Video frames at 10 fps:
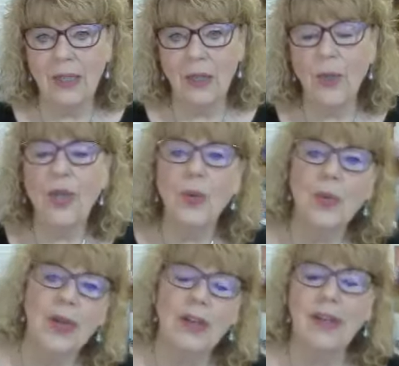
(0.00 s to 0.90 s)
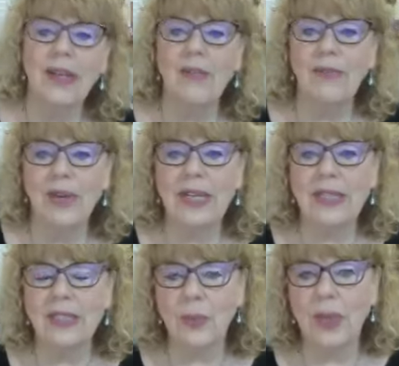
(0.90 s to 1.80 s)
Who do you want to invite
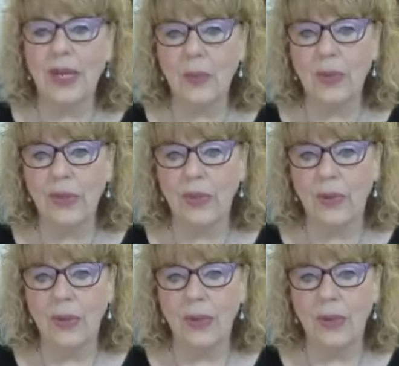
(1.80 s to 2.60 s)
to ride with you?